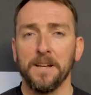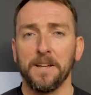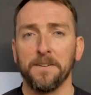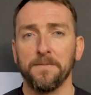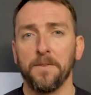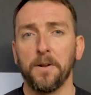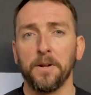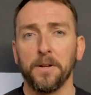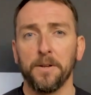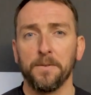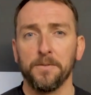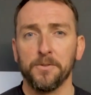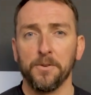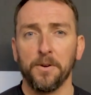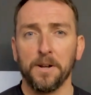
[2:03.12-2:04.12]
can follow
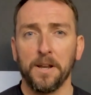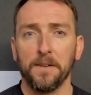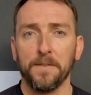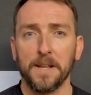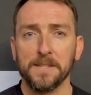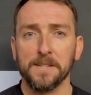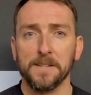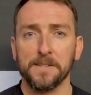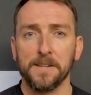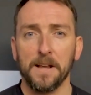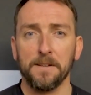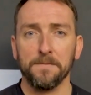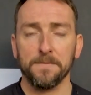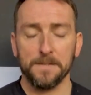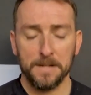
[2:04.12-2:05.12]
you during the event
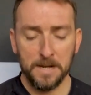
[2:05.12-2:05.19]
itself.